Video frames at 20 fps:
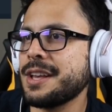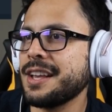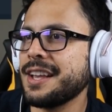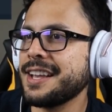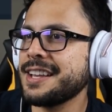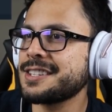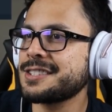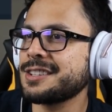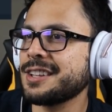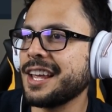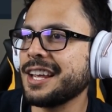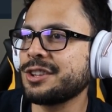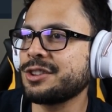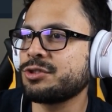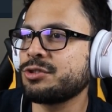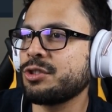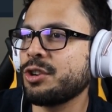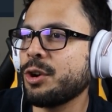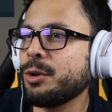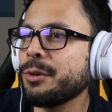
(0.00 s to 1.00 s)
is like
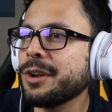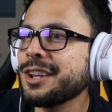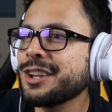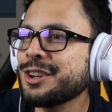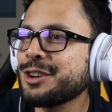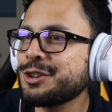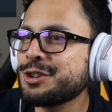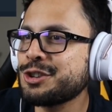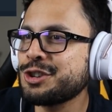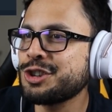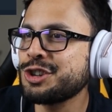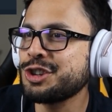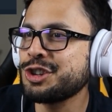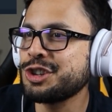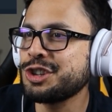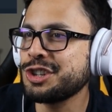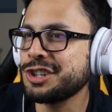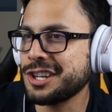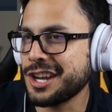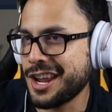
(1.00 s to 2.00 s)
throwing your
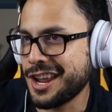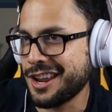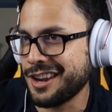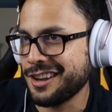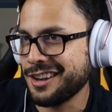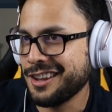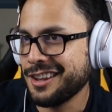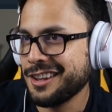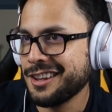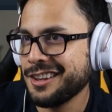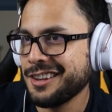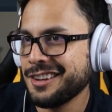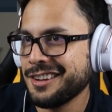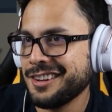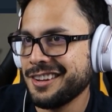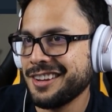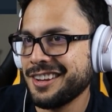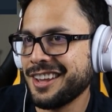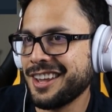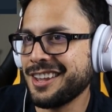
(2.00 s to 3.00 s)
shit
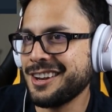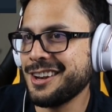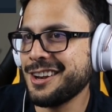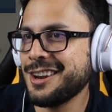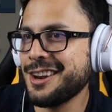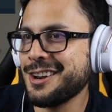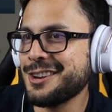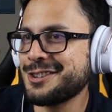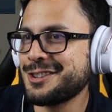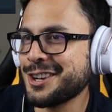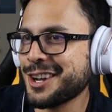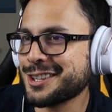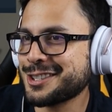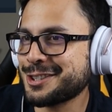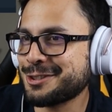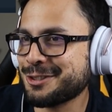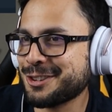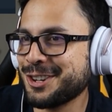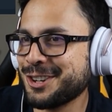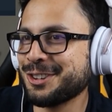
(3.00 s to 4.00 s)
in an
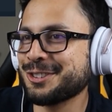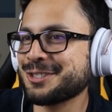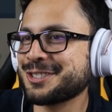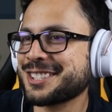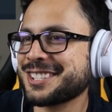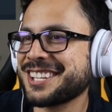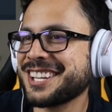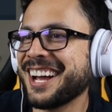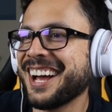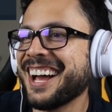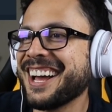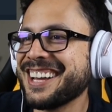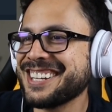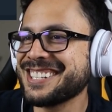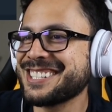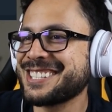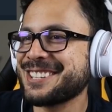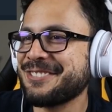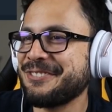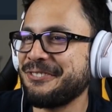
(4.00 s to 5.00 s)

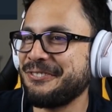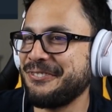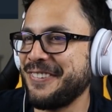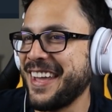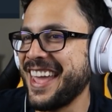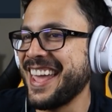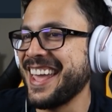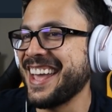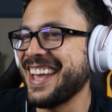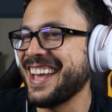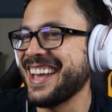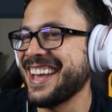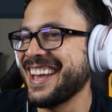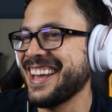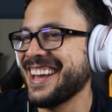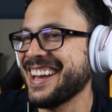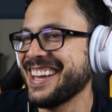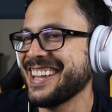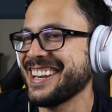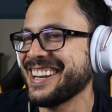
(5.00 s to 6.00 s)
industrial-sized
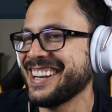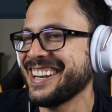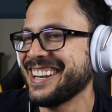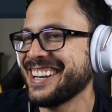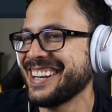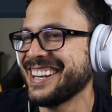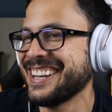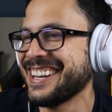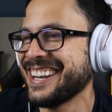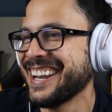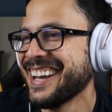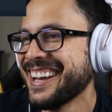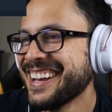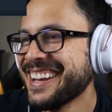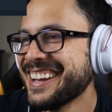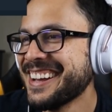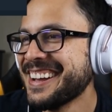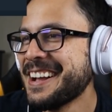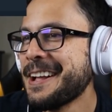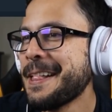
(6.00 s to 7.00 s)
fan
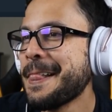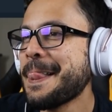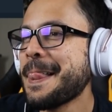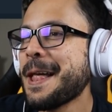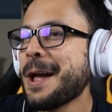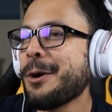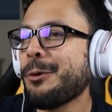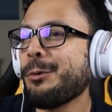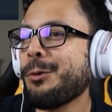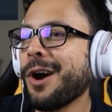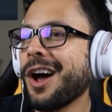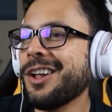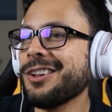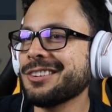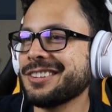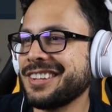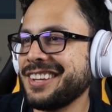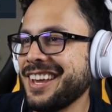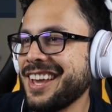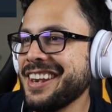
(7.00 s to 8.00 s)

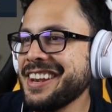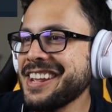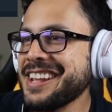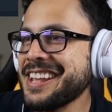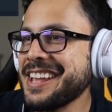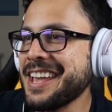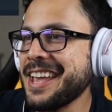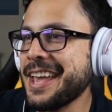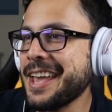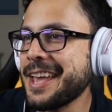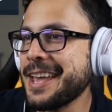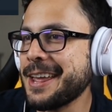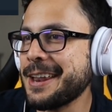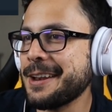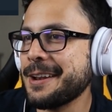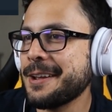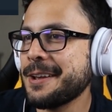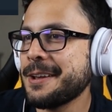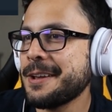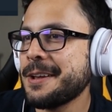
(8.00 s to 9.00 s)
while getting
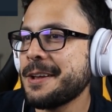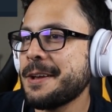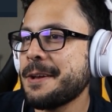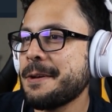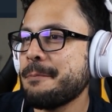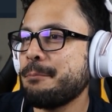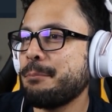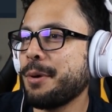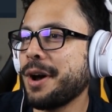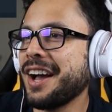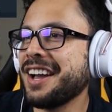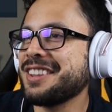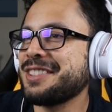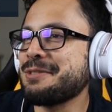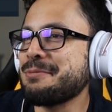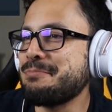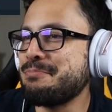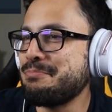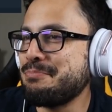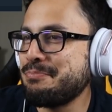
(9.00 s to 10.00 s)
hit by
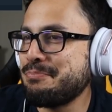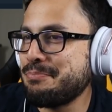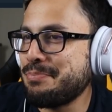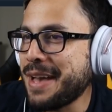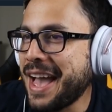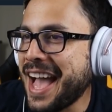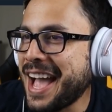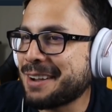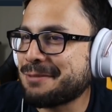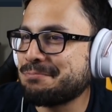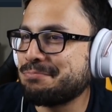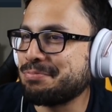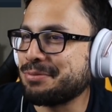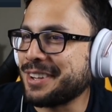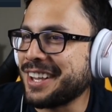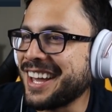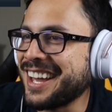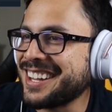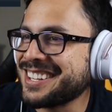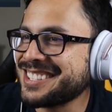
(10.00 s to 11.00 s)
the
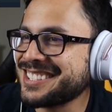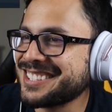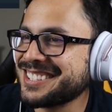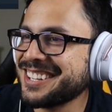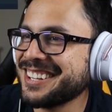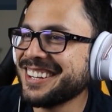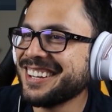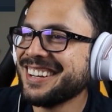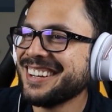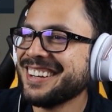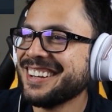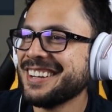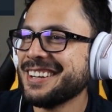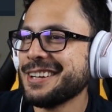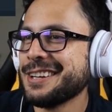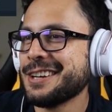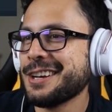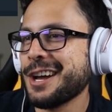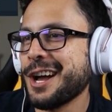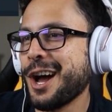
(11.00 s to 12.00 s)
backblast
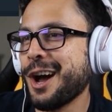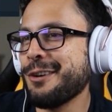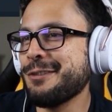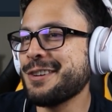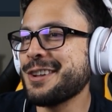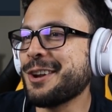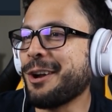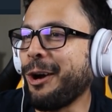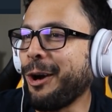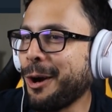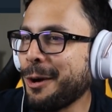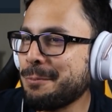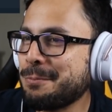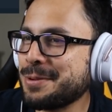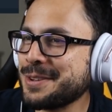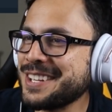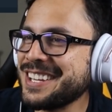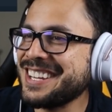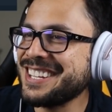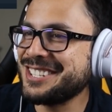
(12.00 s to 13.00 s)
of an
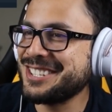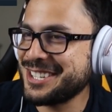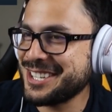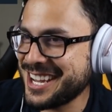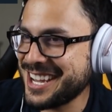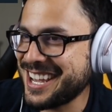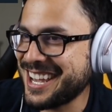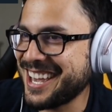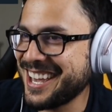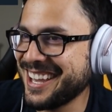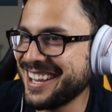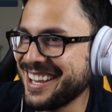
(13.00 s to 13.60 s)
RPG